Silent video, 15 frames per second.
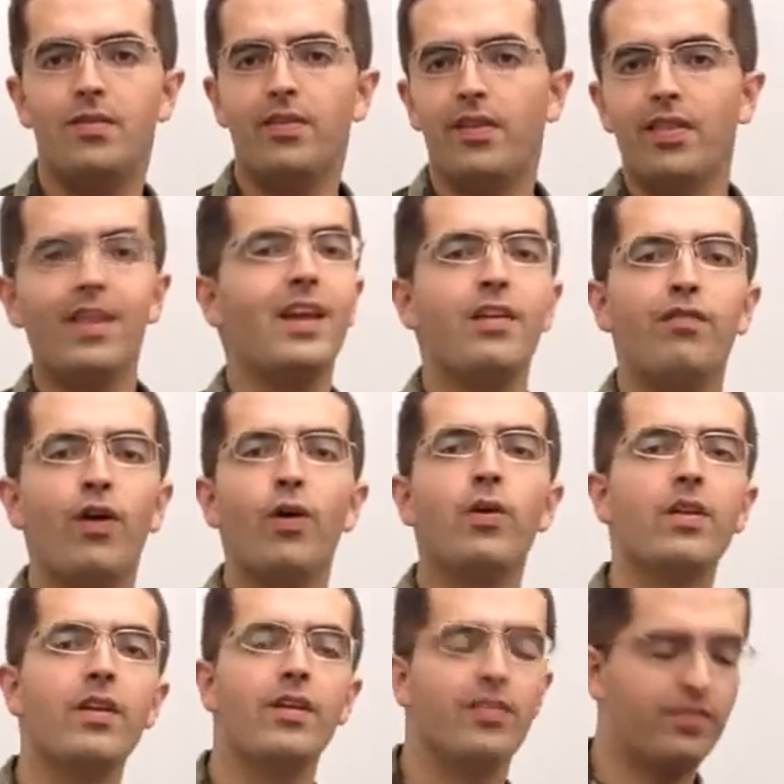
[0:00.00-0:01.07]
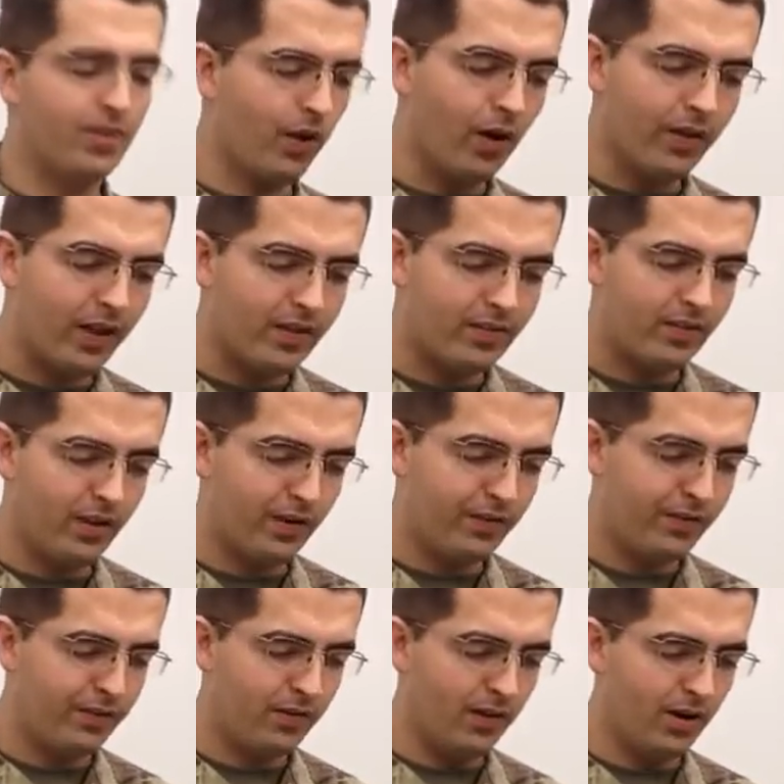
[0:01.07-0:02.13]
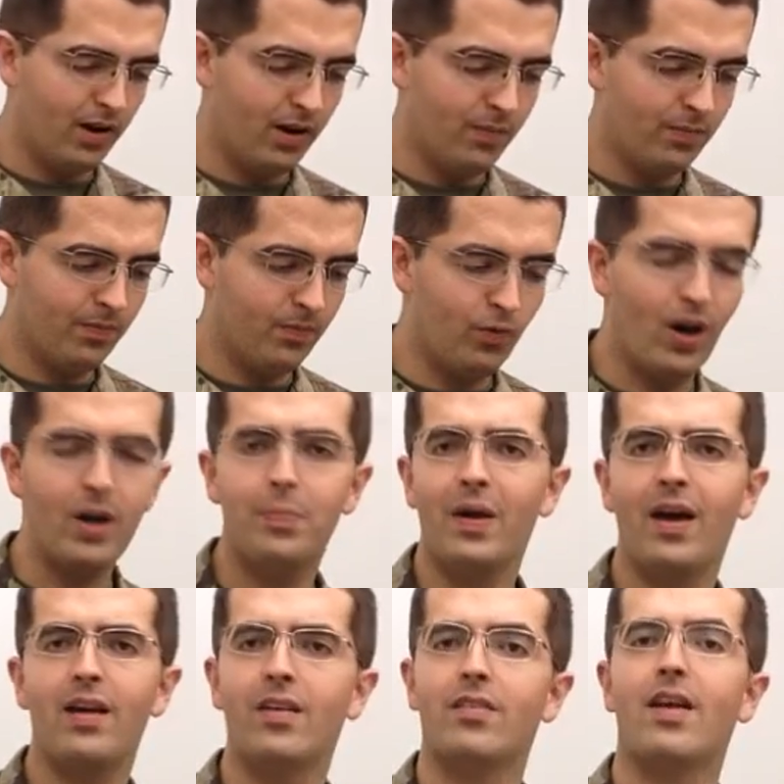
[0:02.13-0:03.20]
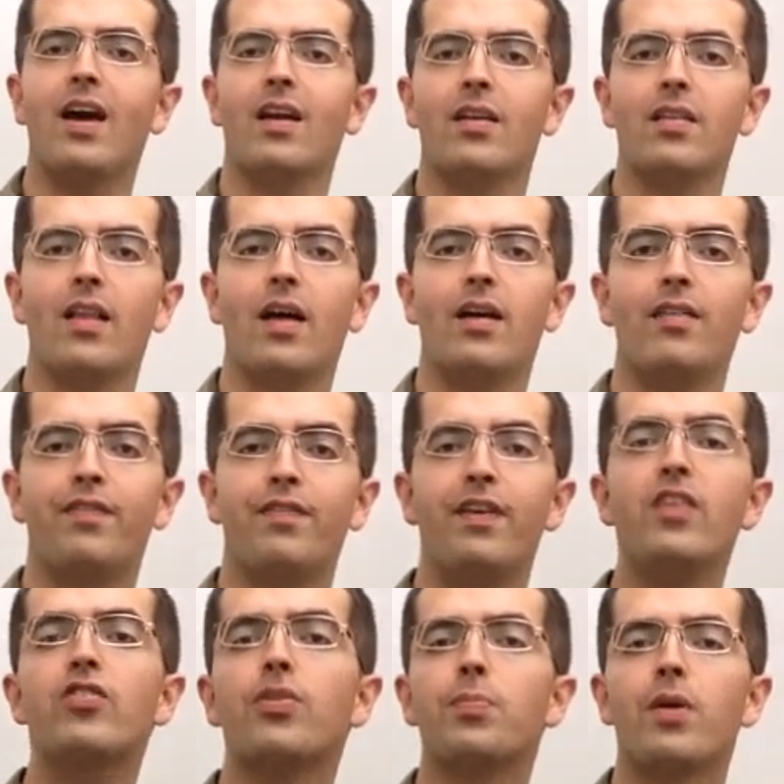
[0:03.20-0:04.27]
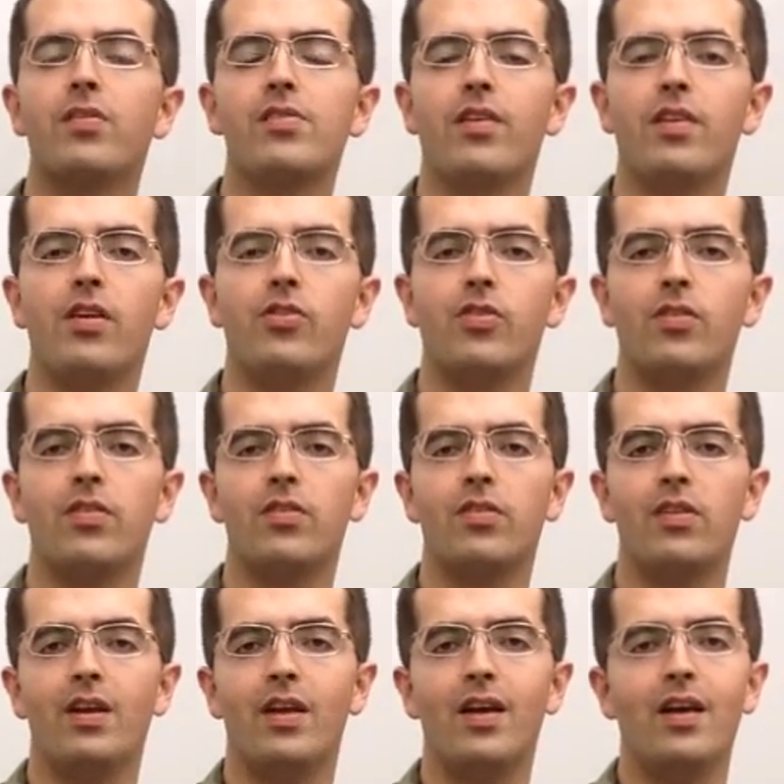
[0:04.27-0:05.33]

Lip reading: lead vocalist, all that stuff. Rock Band has had a lot of feature presentations.